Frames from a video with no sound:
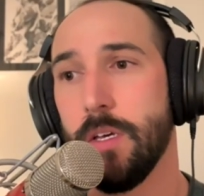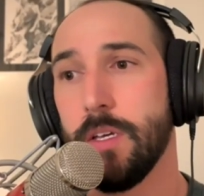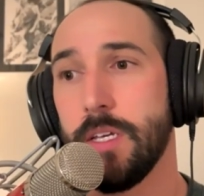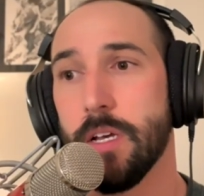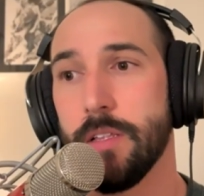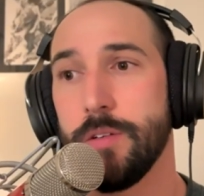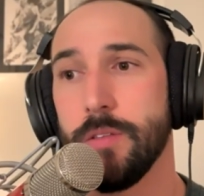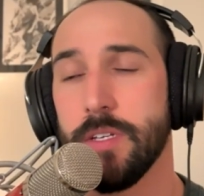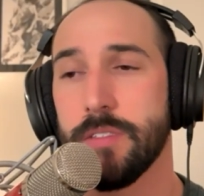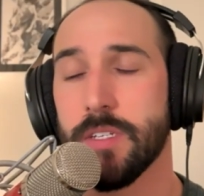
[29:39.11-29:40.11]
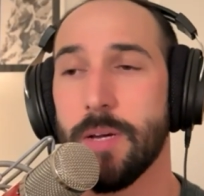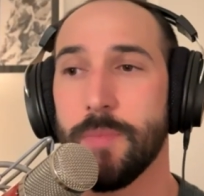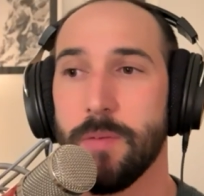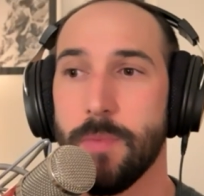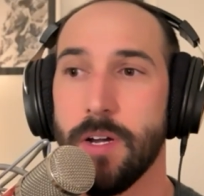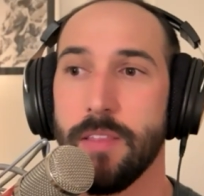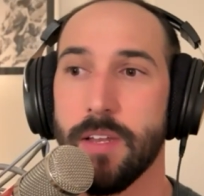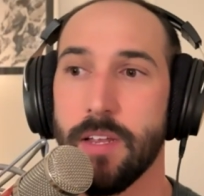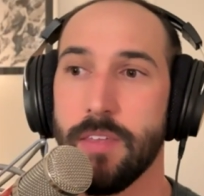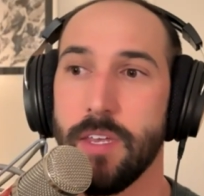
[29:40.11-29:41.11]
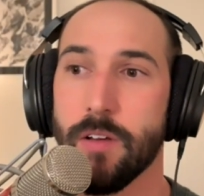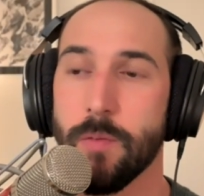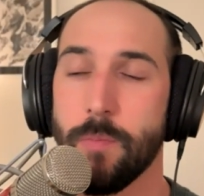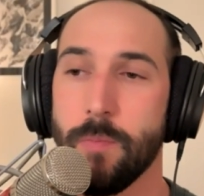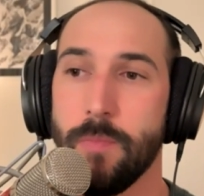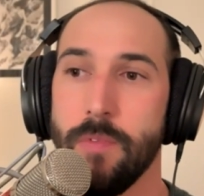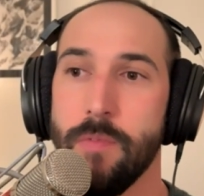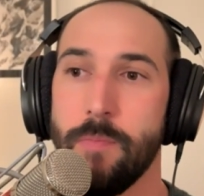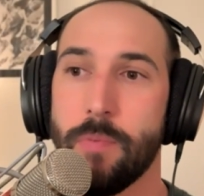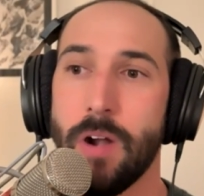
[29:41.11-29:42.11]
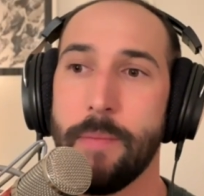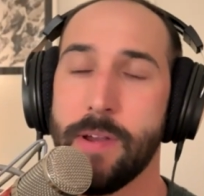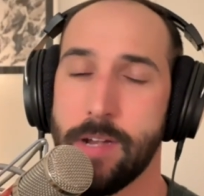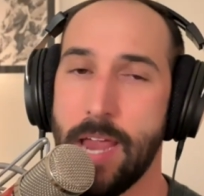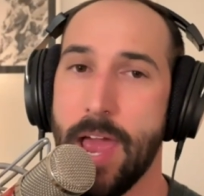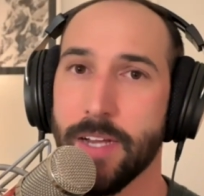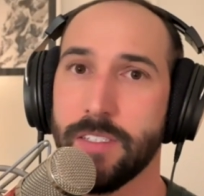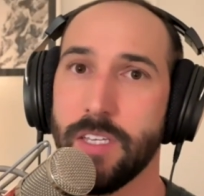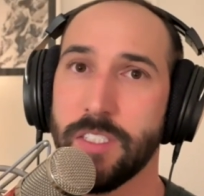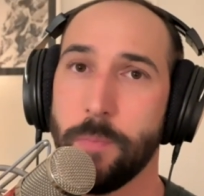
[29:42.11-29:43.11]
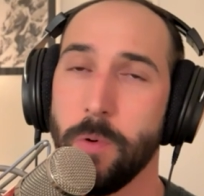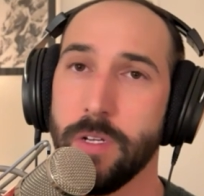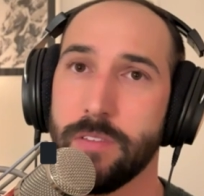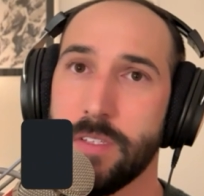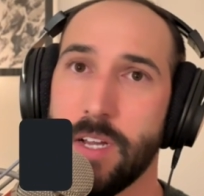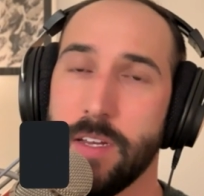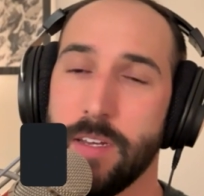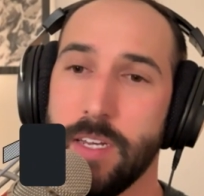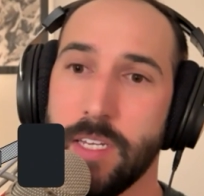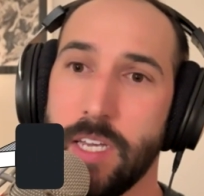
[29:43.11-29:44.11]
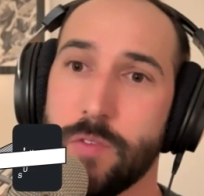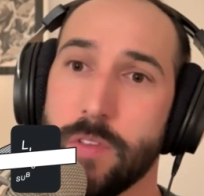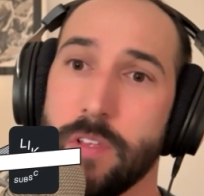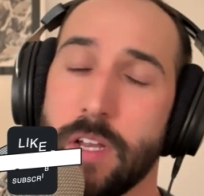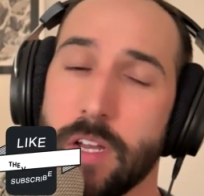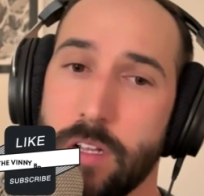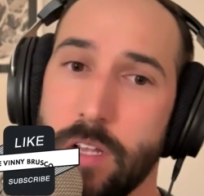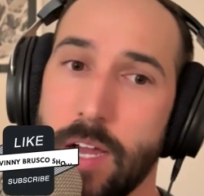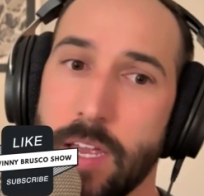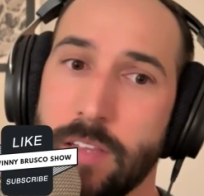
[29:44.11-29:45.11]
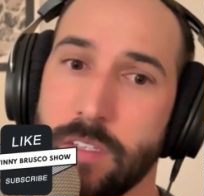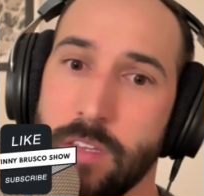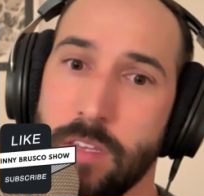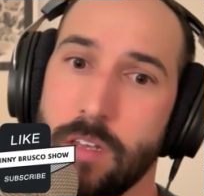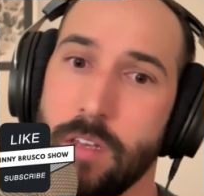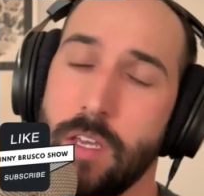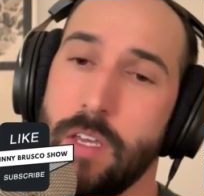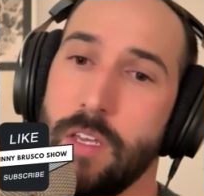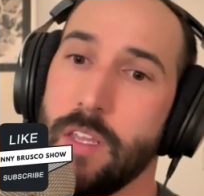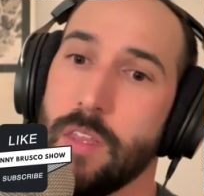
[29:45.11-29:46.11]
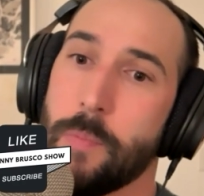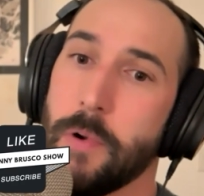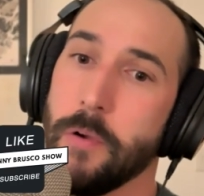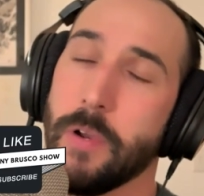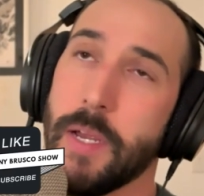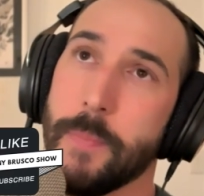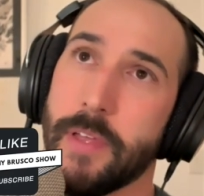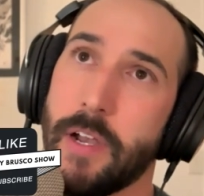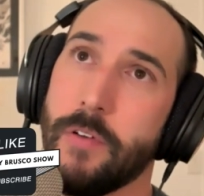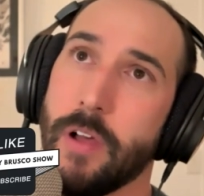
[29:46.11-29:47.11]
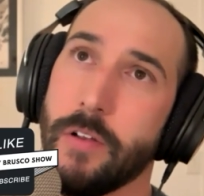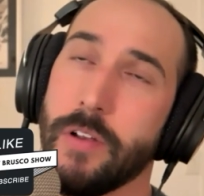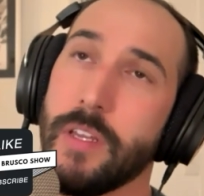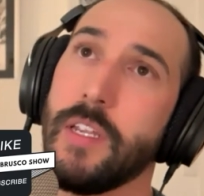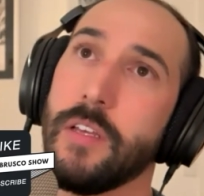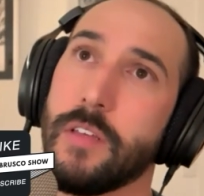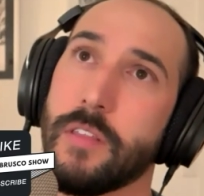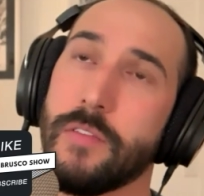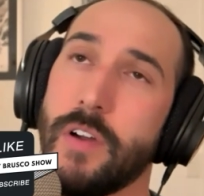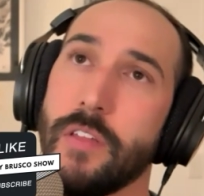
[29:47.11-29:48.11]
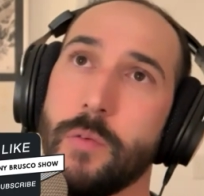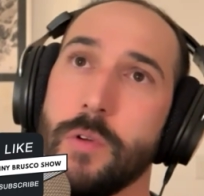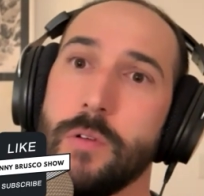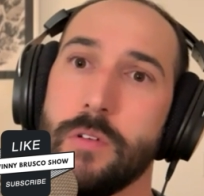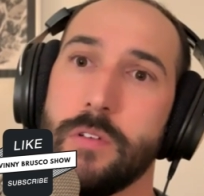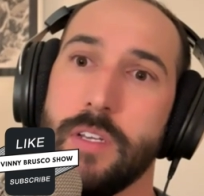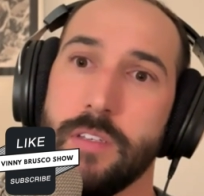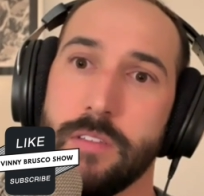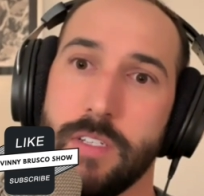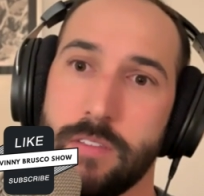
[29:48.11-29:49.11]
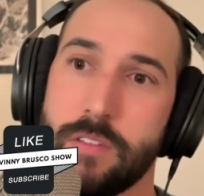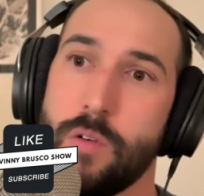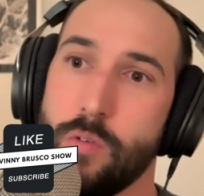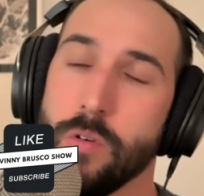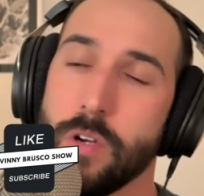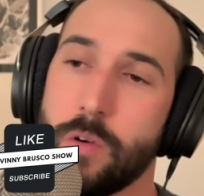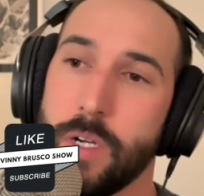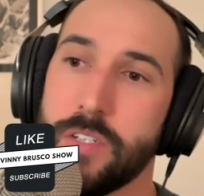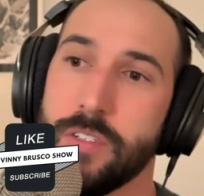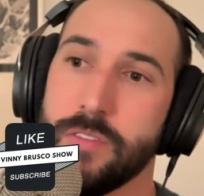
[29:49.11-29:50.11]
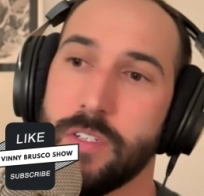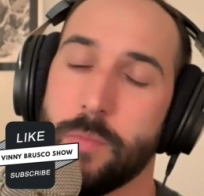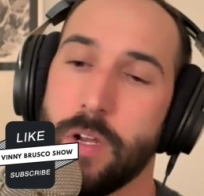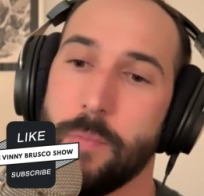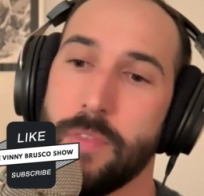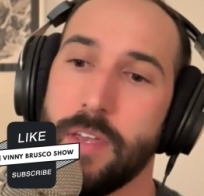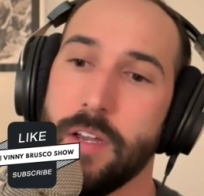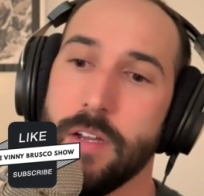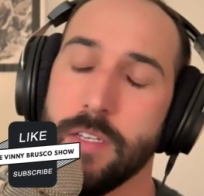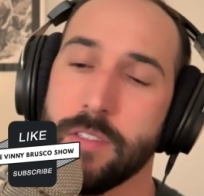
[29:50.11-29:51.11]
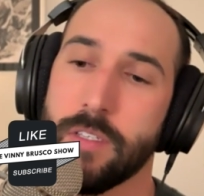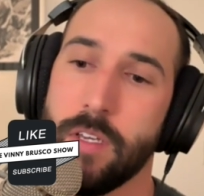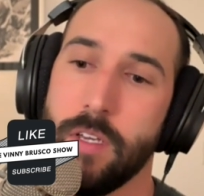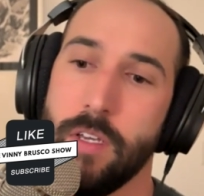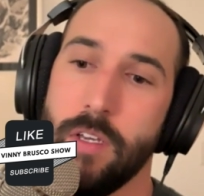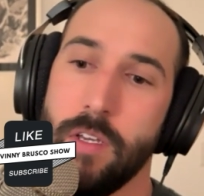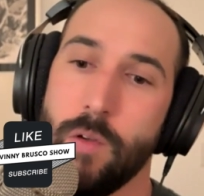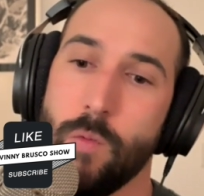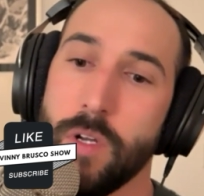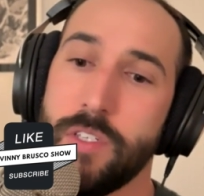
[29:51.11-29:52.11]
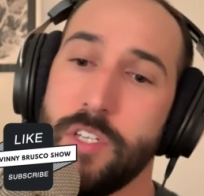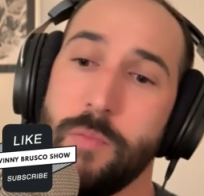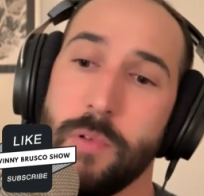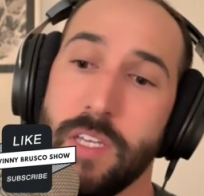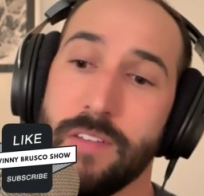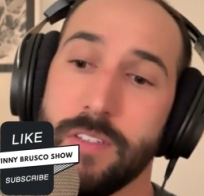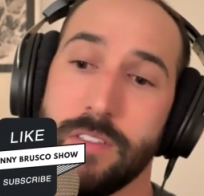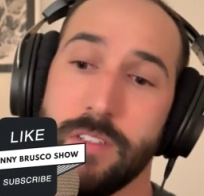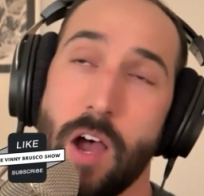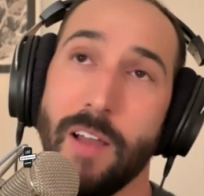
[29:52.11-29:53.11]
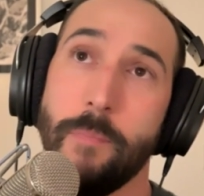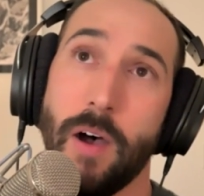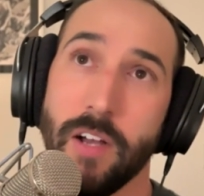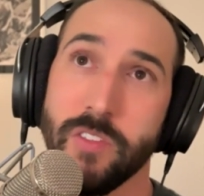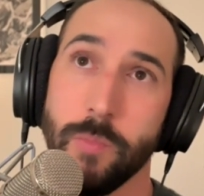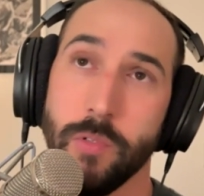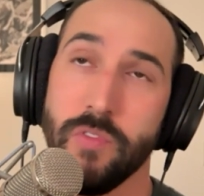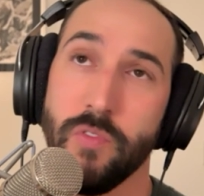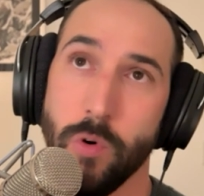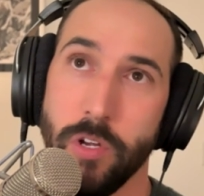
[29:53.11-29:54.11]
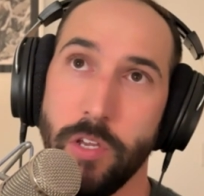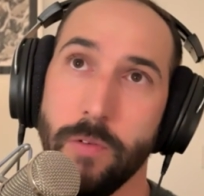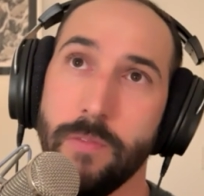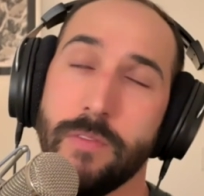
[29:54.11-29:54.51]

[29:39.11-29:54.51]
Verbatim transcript: Yeah. The two things that come to mind that I think are primary access points that I engage with a lot of clients. And then in the program that I run on healing the father wound is, is core questions that are brought up there is what do you believe is not possible for you?